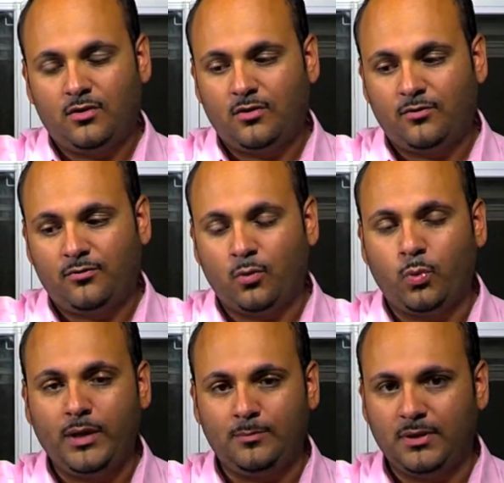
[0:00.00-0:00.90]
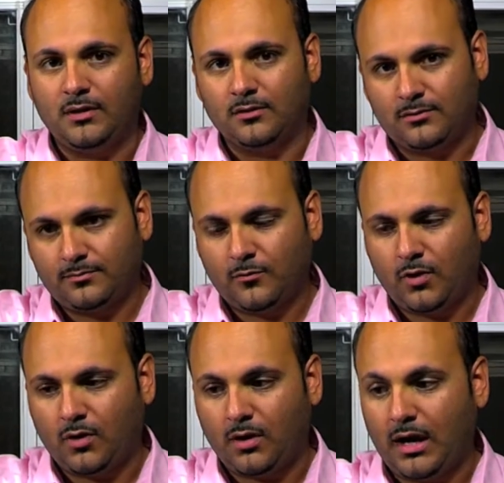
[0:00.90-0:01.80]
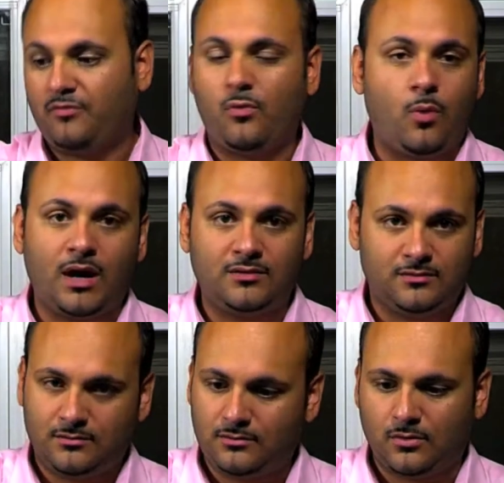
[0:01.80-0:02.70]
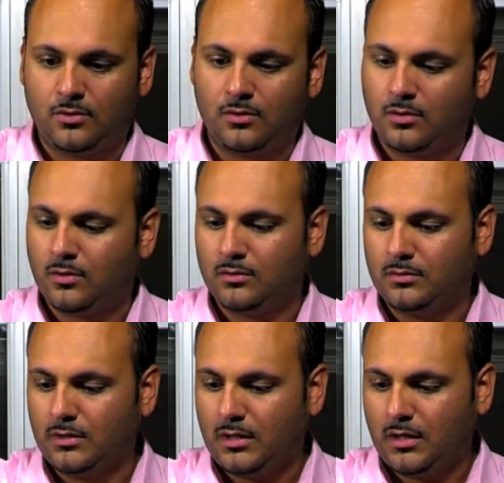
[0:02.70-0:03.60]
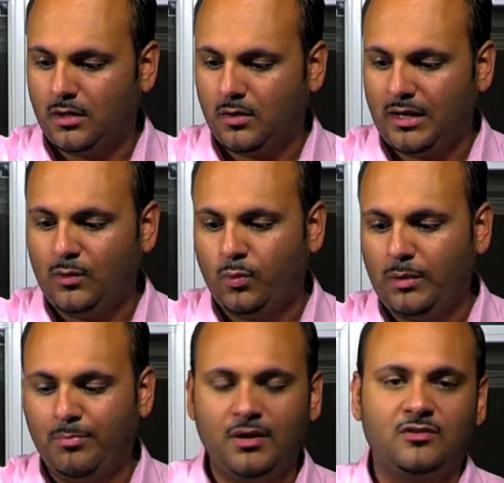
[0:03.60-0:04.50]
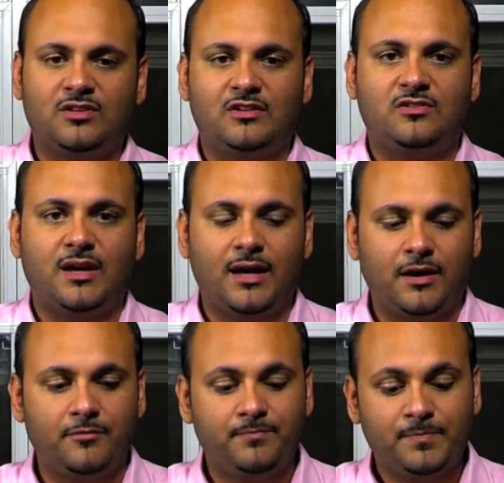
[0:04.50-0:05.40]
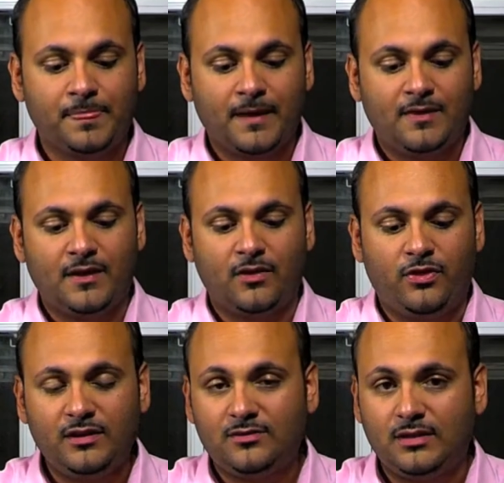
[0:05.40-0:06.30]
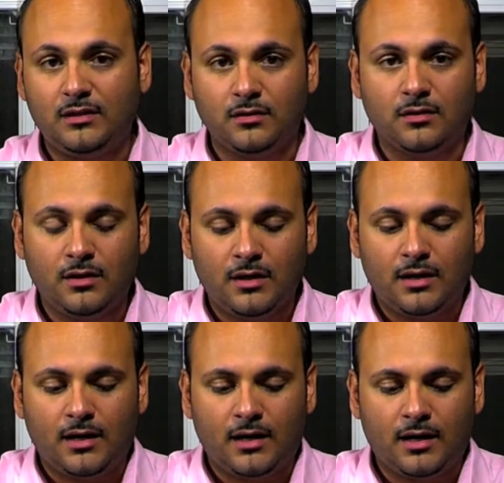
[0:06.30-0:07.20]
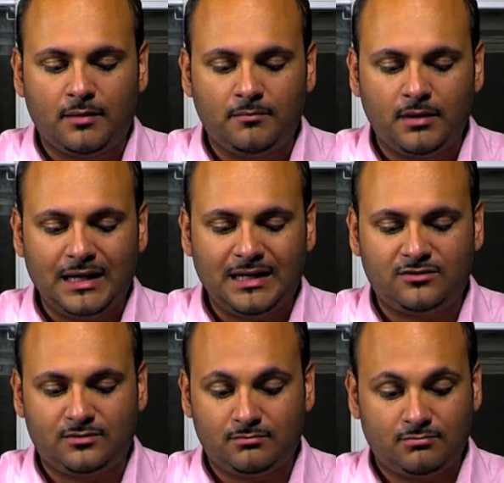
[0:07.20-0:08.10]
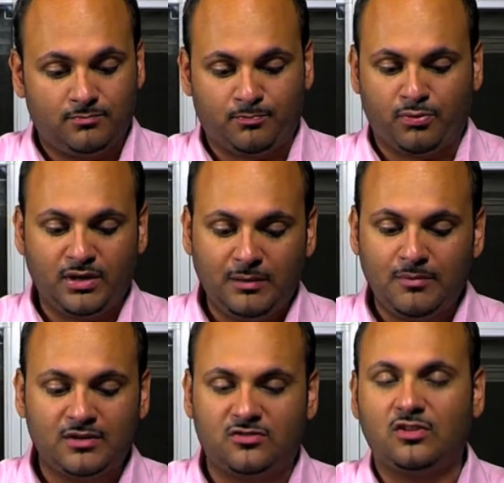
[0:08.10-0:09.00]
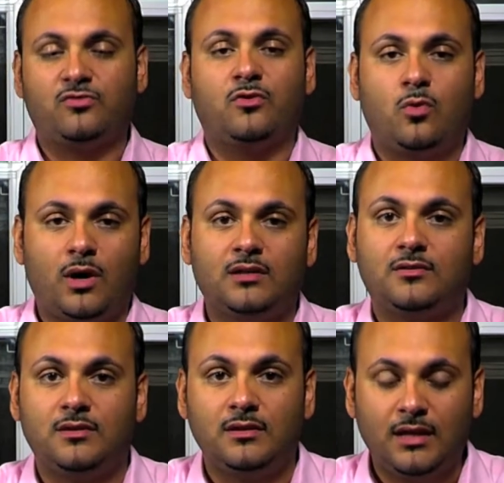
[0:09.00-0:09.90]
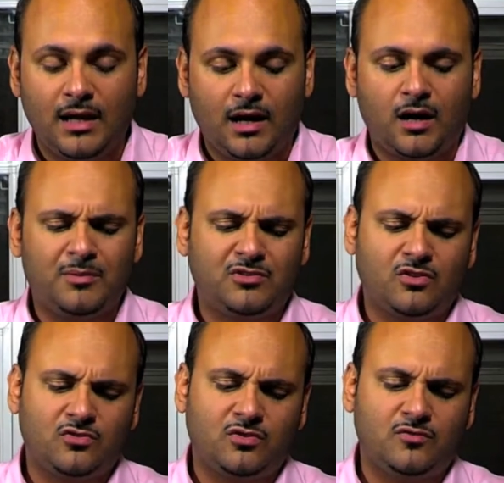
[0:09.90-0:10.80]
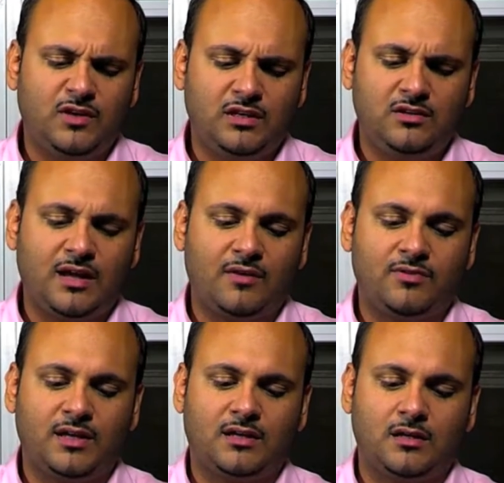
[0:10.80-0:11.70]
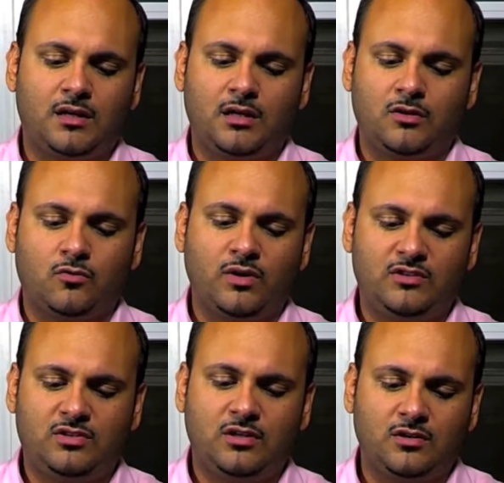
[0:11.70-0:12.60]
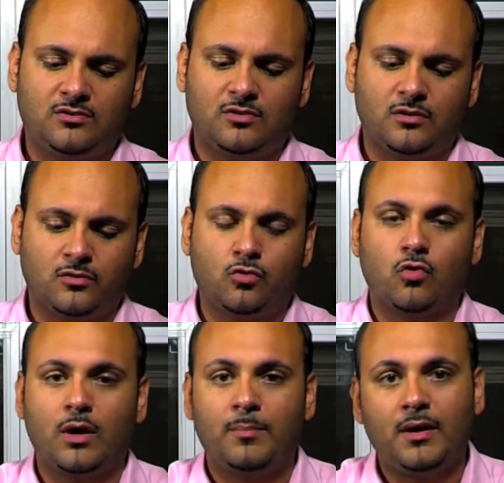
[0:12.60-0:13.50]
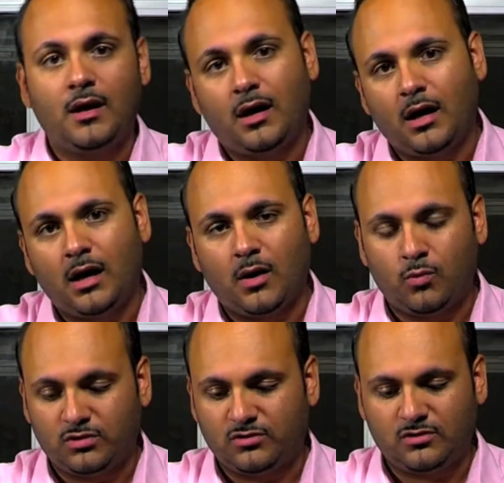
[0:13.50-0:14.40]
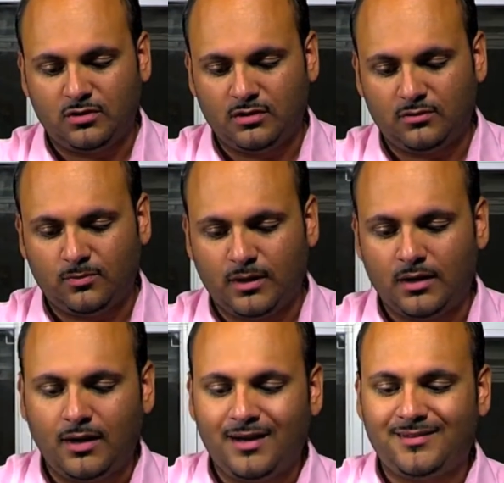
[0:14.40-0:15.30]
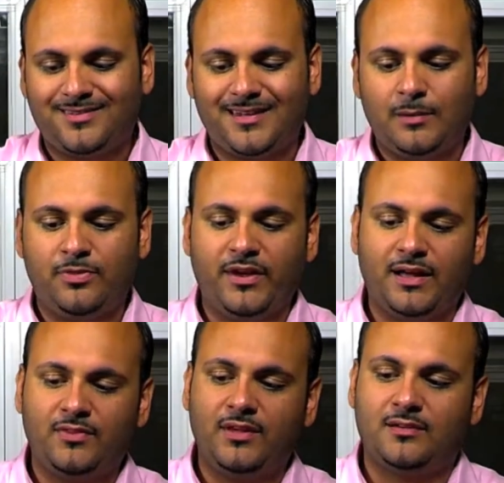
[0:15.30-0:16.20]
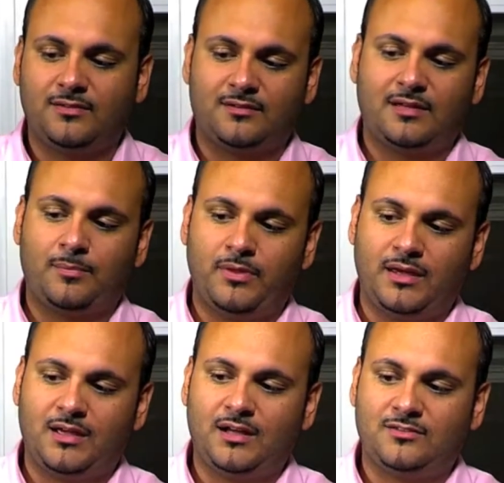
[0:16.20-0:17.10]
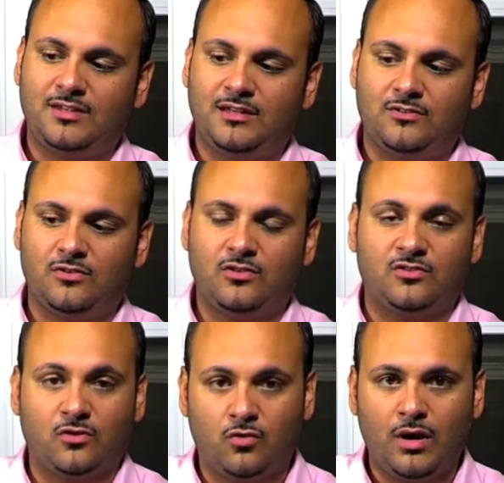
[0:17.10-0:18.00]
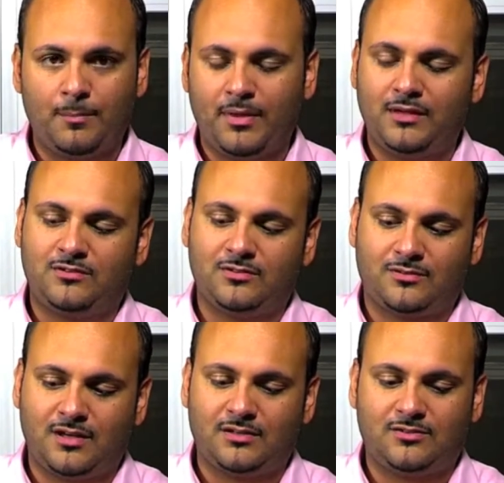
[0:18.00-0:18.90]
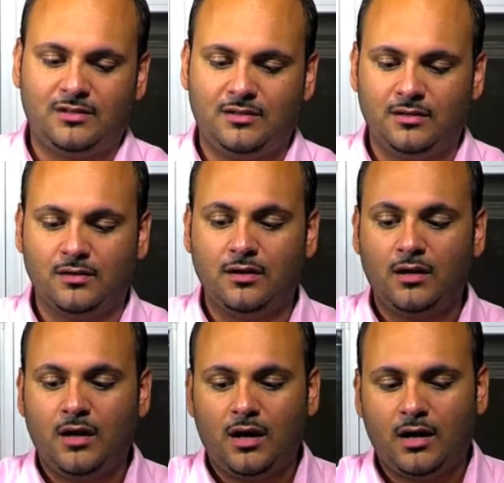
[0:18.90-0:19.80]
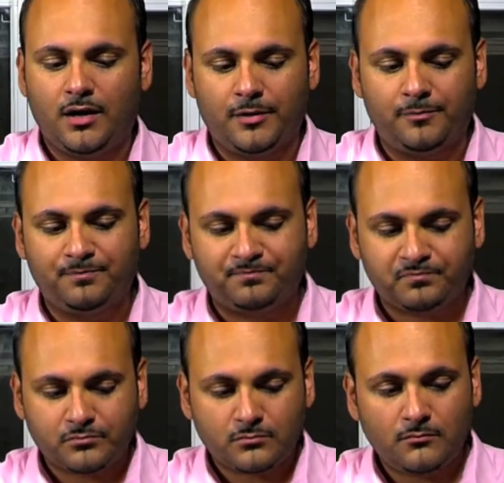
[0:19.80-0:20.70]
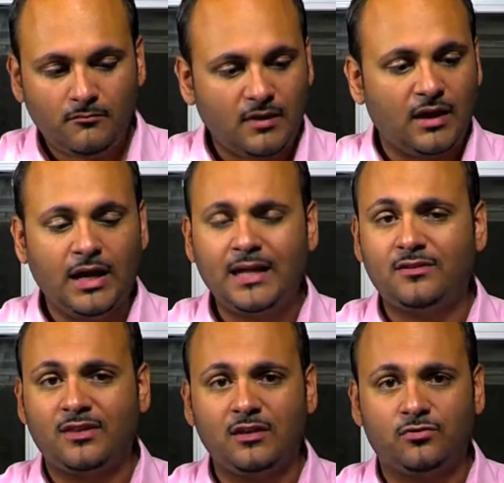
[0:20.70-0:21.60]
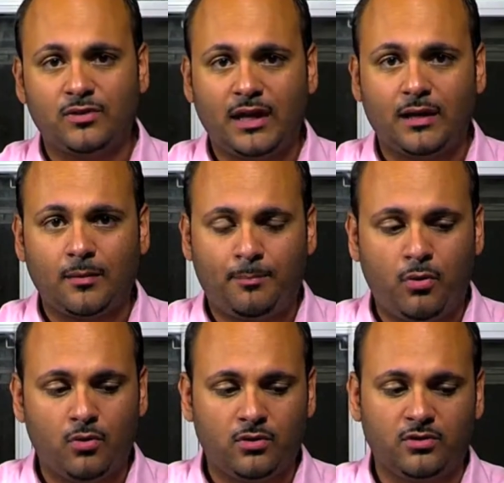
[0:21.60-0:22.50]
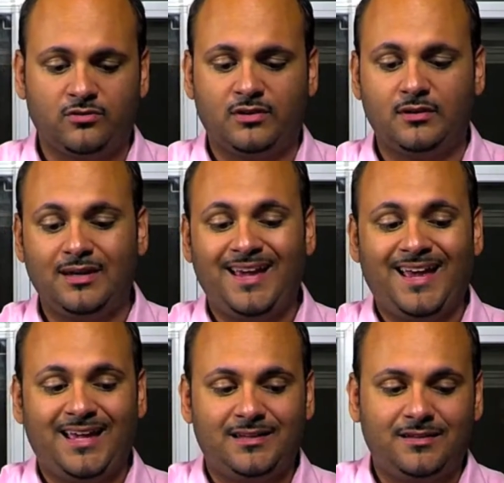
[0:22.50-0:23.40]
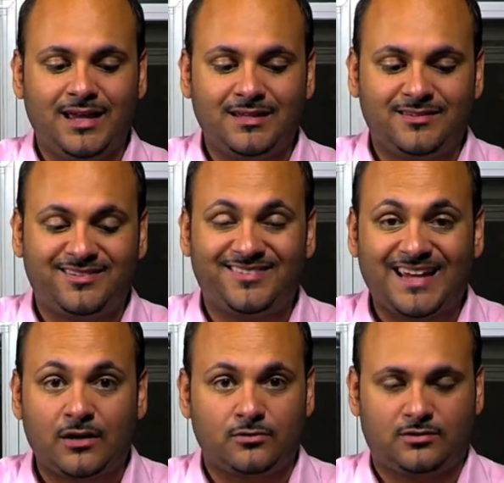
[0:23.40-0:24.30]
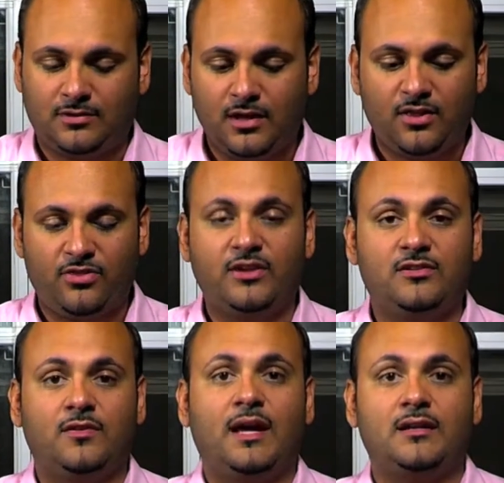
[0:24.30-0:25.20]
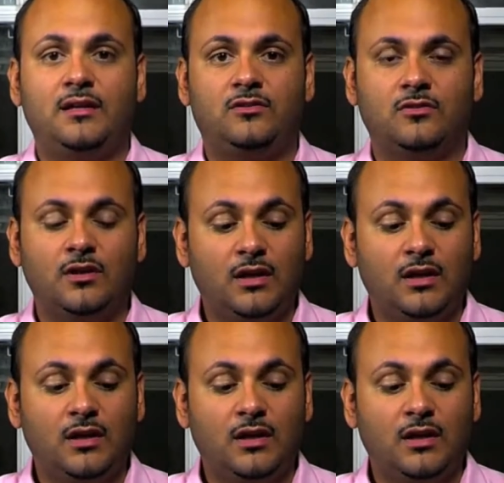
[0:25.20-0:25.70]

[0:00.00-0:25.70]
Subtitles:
for wheat beers, or Hefeweizens, or any wheat beers that you have. Now this here is pretty much just for quantity. It's also convenient. You have like a little ridge here. It's a little grip, which is good as well. Same thing on this, except it cuts in. So there's a grip. It just cuts in here. And things for like porters and stouts, things of that nature,